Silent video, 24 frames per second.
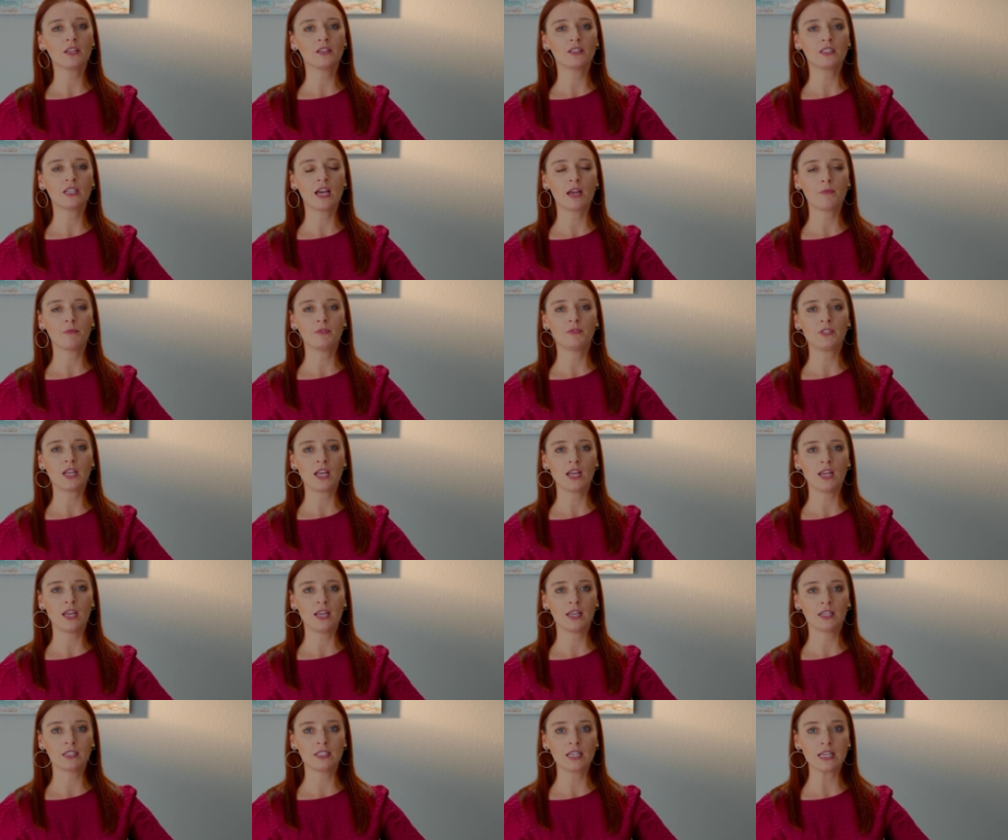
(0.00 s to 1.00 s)
on the time of day,
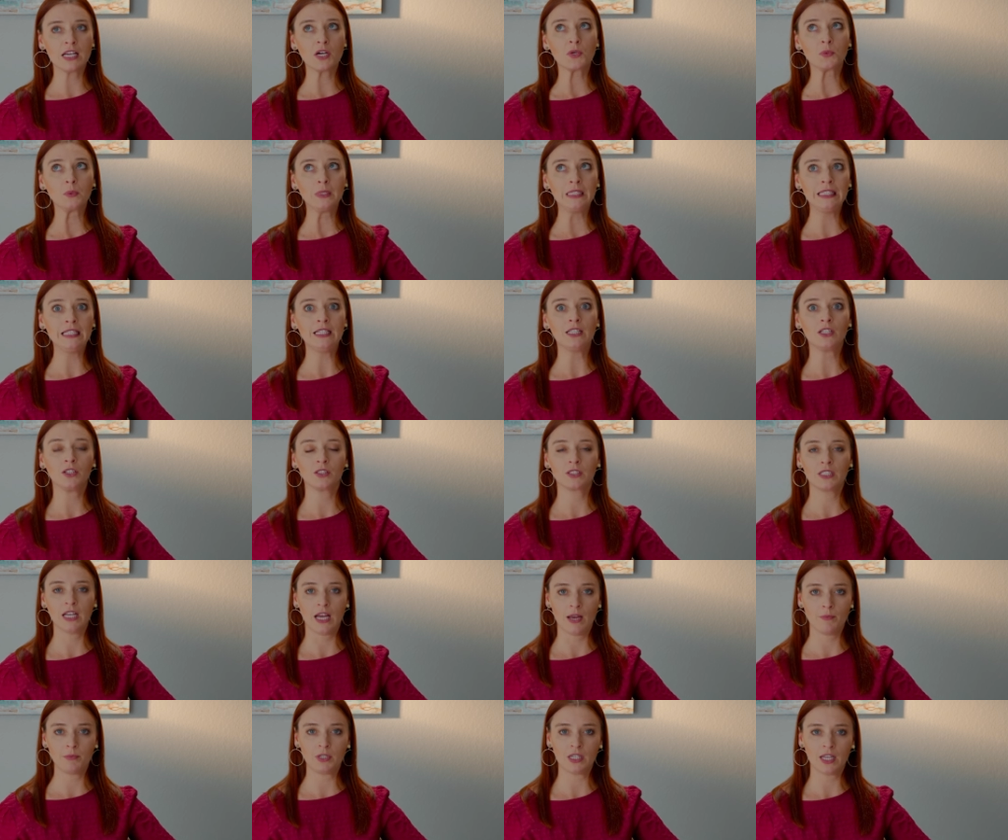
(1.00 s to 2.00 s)
it can take a really long
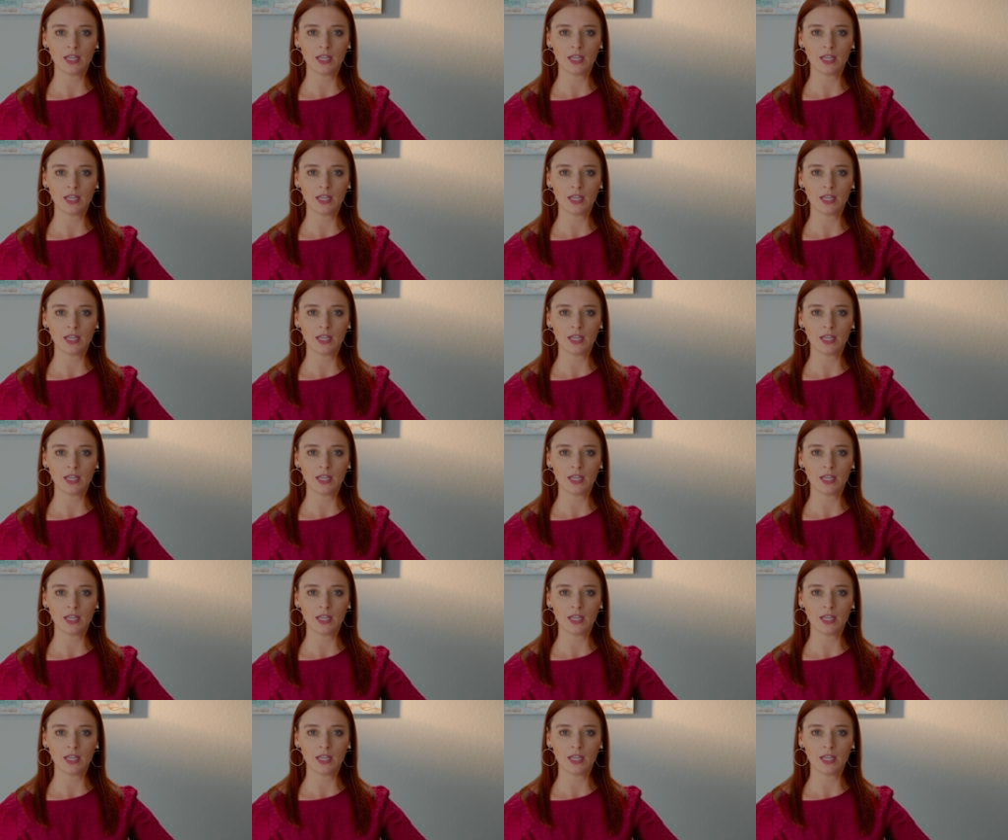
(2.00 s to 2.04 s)
time to